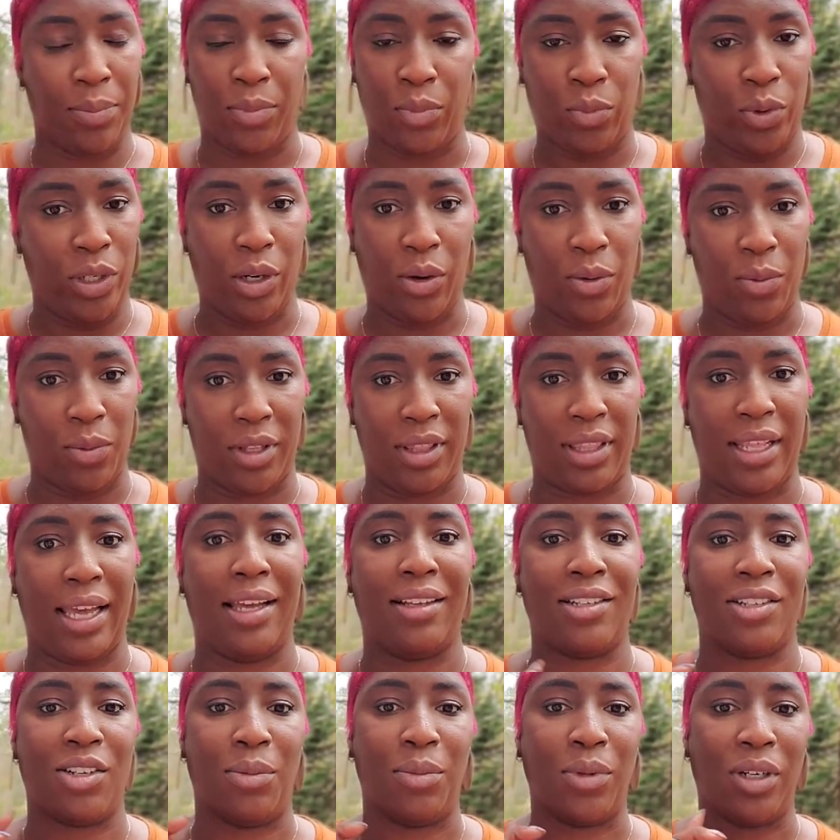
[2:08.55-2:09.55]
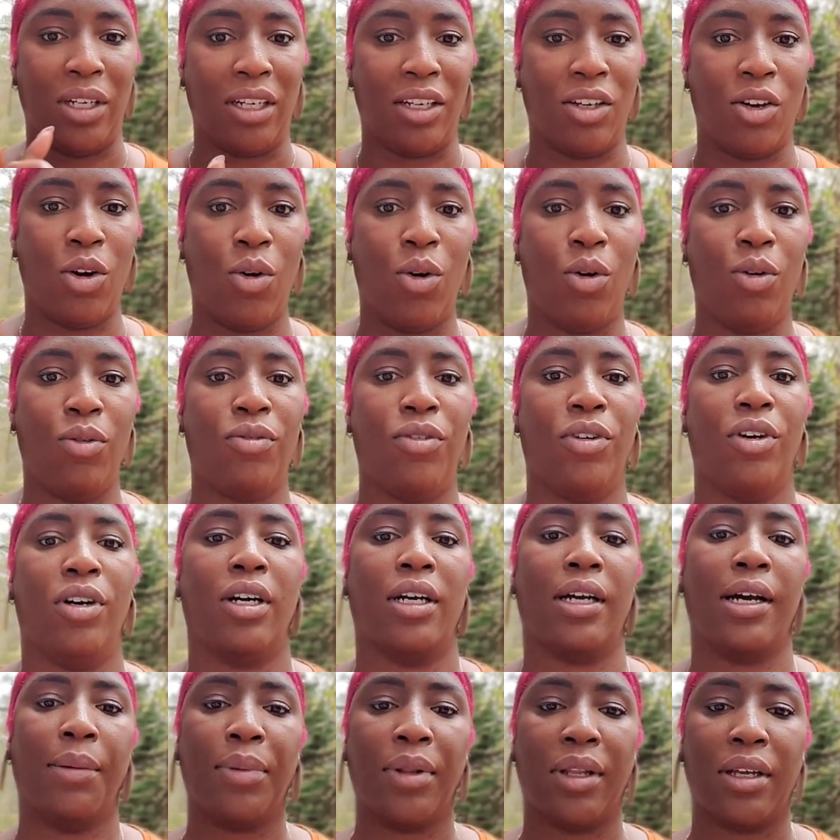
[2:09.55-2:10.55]
We don't want that. So I'm going to go over a
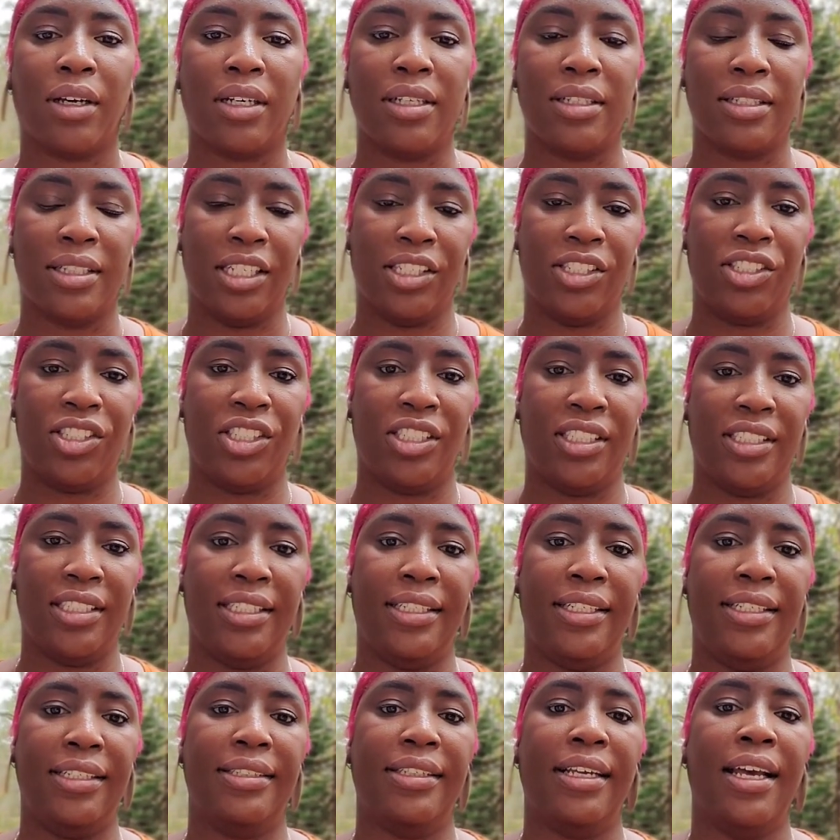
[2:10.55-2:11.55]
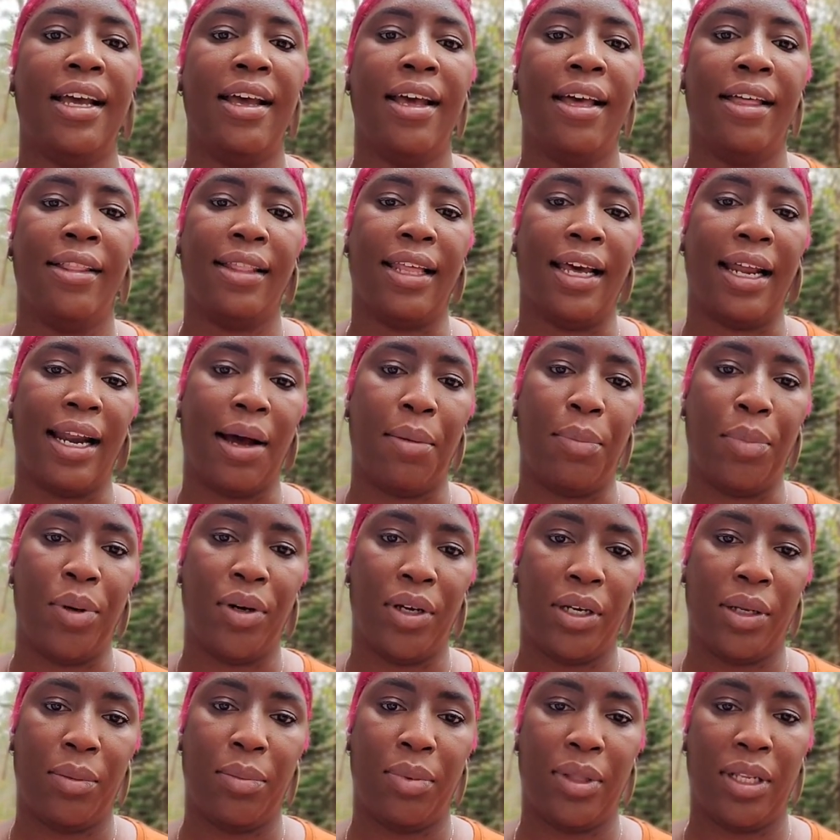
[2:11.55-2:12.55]
couple of contingencies that I
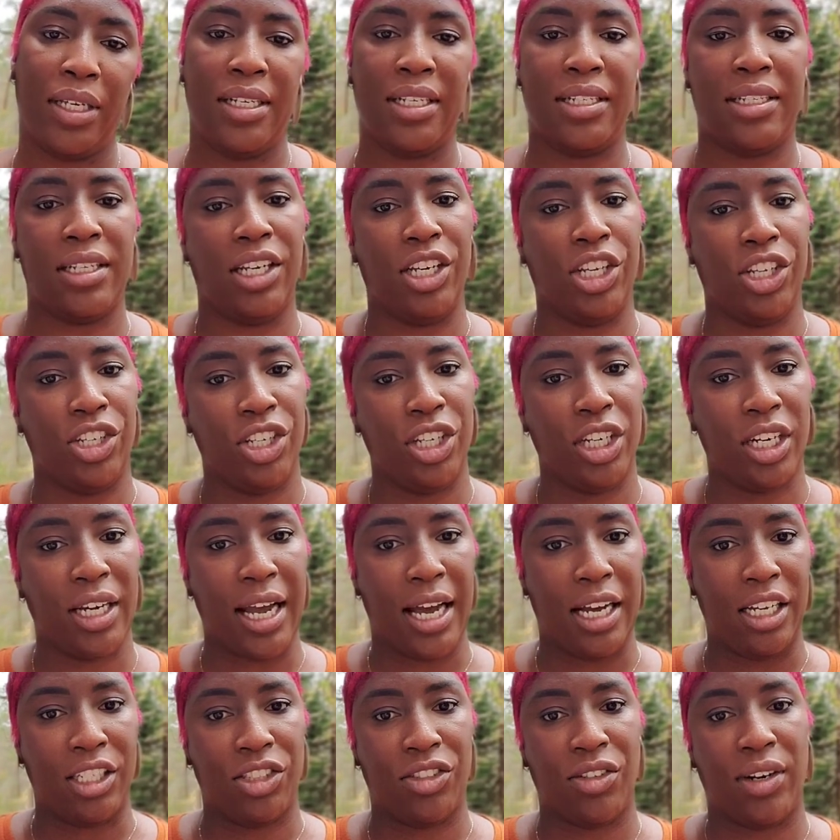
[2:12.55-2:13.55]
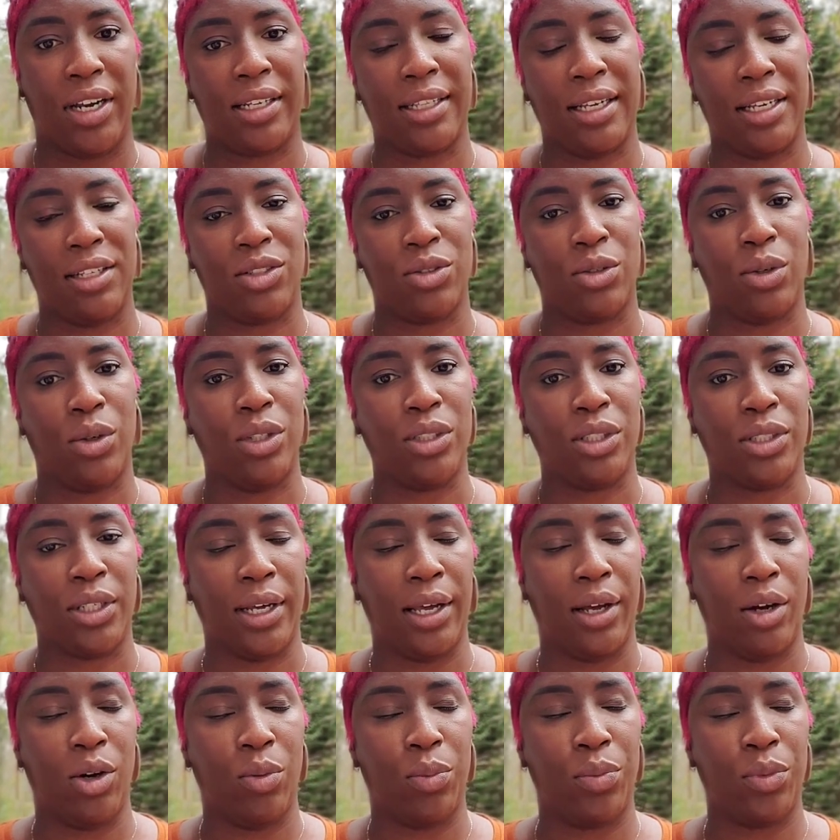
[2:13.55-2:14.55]
put in place in your contract that's going to
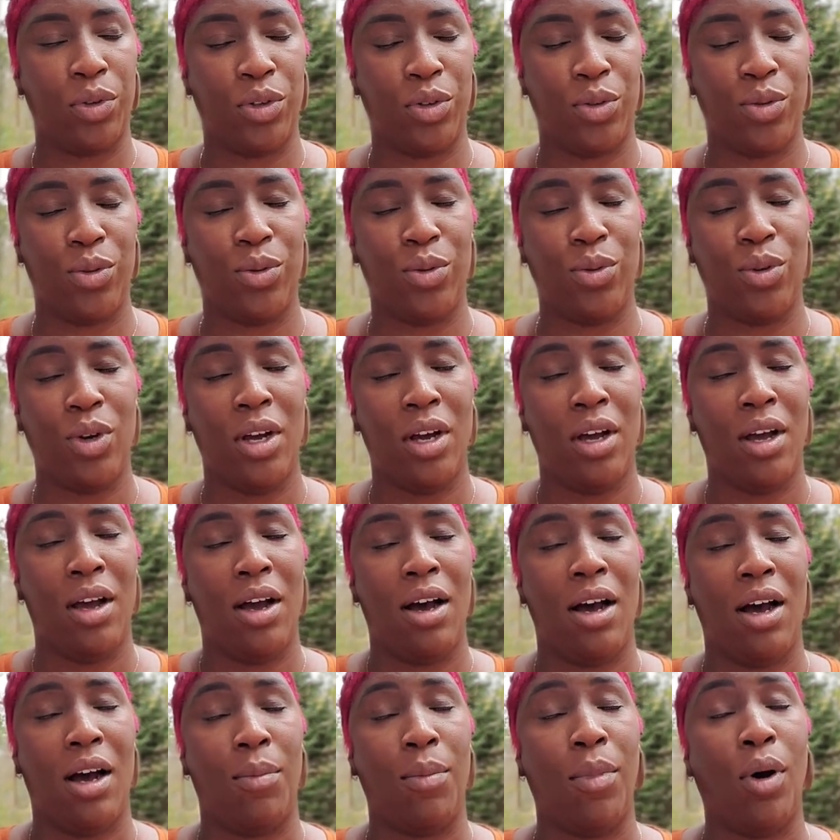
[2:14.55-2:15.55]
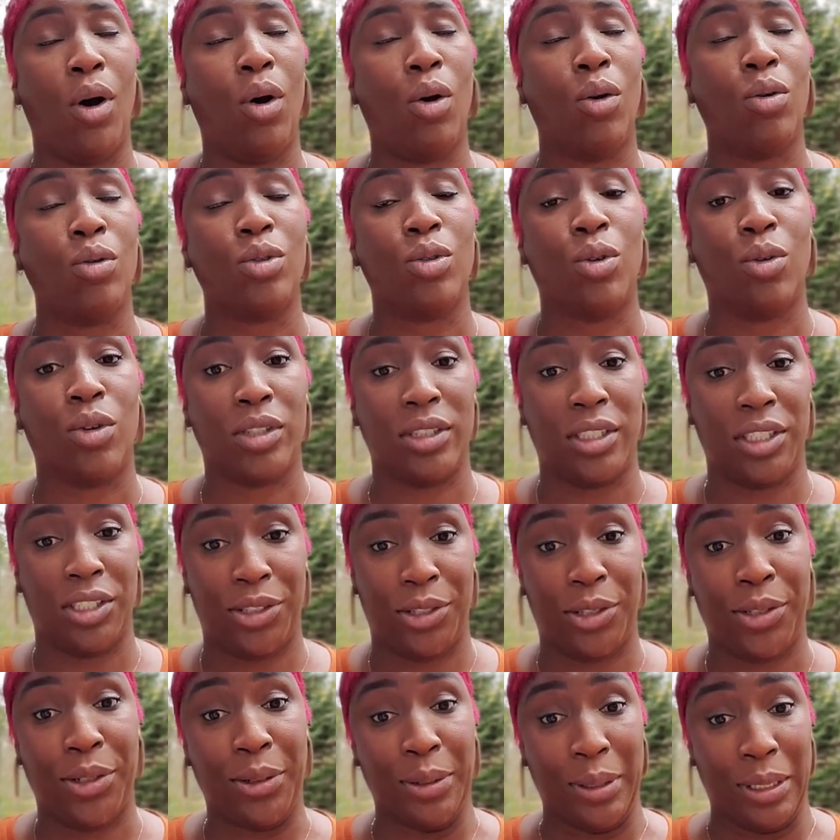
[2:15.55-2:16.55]
help you hold on to
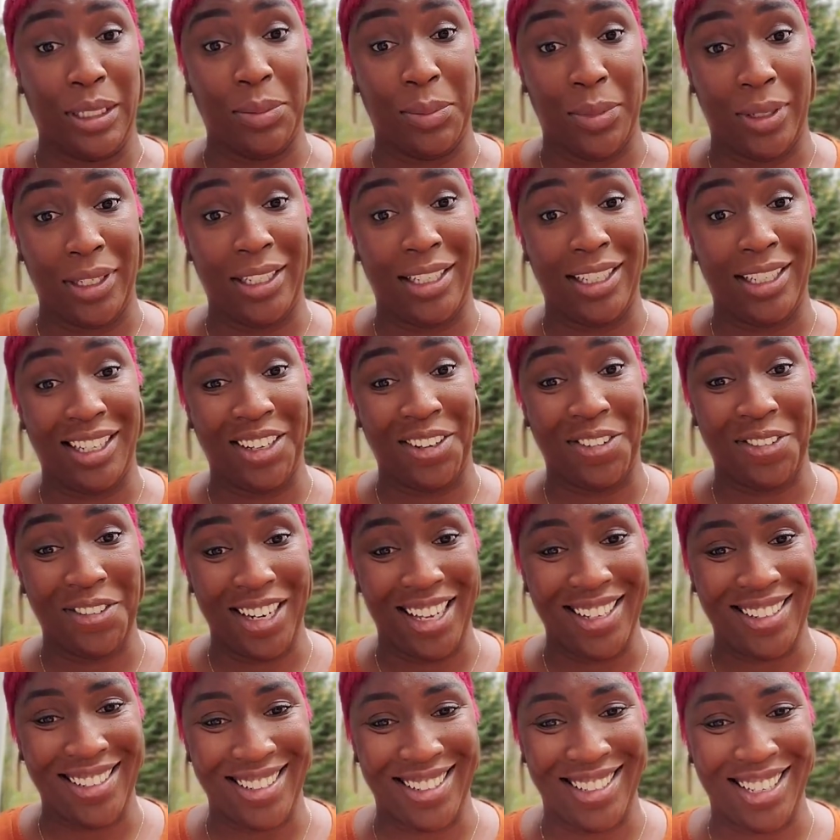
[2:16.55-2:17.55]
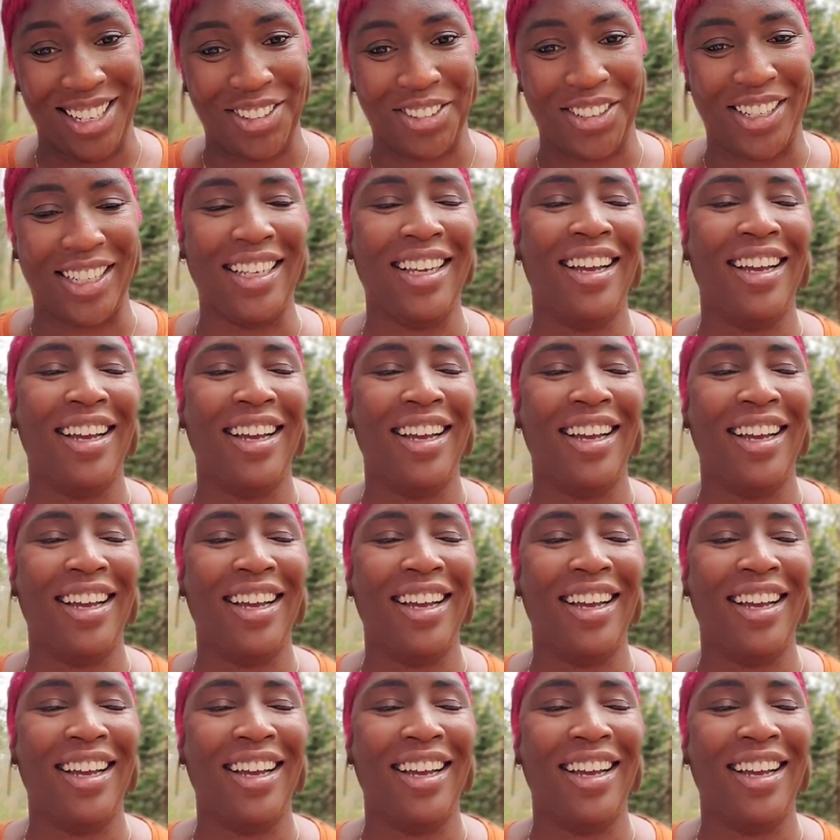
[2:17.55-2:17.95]
your earnest money if necessary.